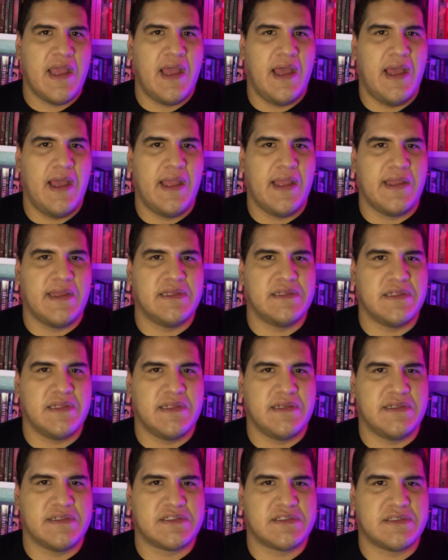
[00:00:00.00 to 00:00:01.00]

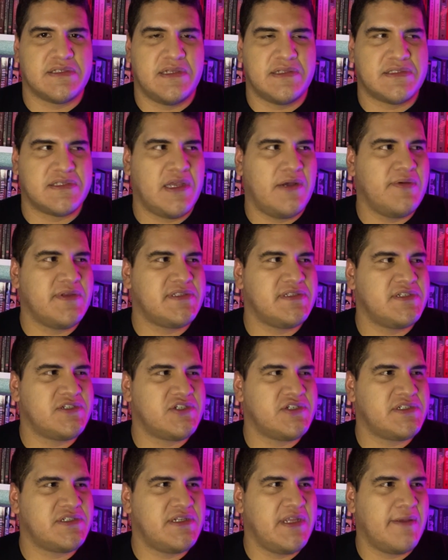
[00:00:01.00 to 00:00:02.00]
And it's always
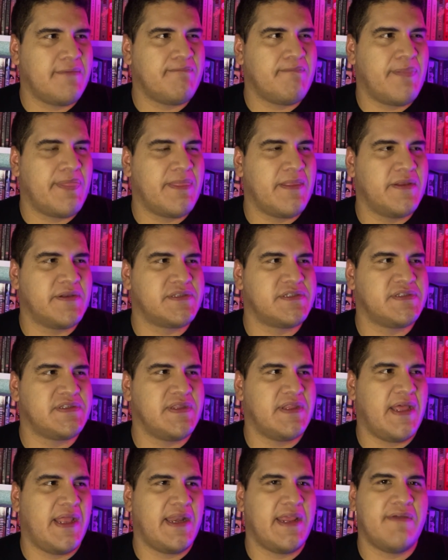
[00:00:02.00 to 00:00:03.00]
interesting, you know, to
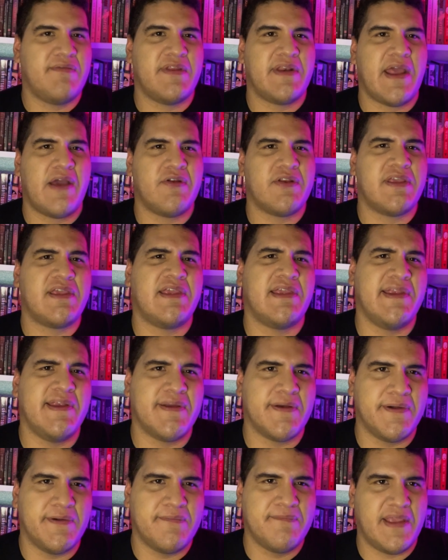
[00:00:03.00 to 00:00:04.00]
see that even out
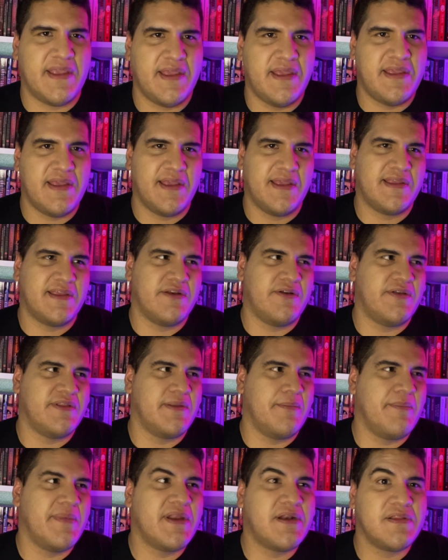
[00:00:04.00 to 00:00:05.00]
here, you know, in
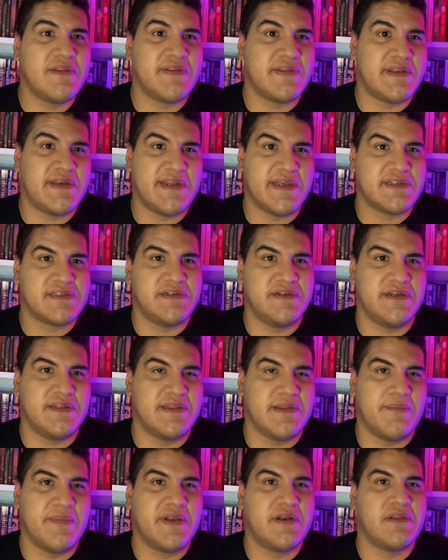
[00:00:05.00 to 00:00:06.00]
the middle of the desert,
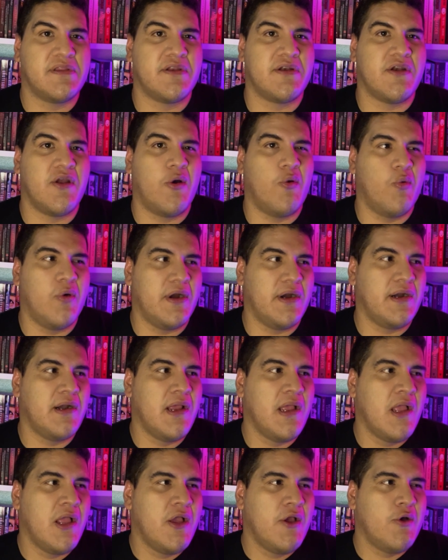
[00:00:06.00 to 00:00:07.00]
in the middle of nowhere,
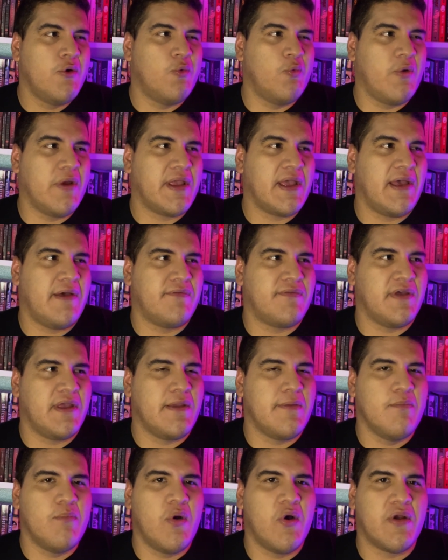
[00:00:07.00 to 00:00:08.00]
we have
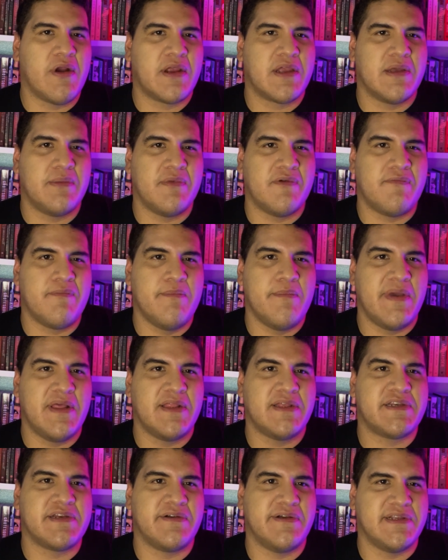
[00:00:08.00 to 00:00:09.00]
a modicum of
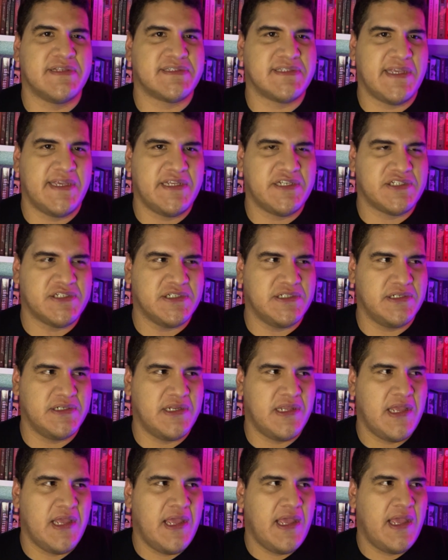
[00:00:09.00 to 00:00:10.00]
militarization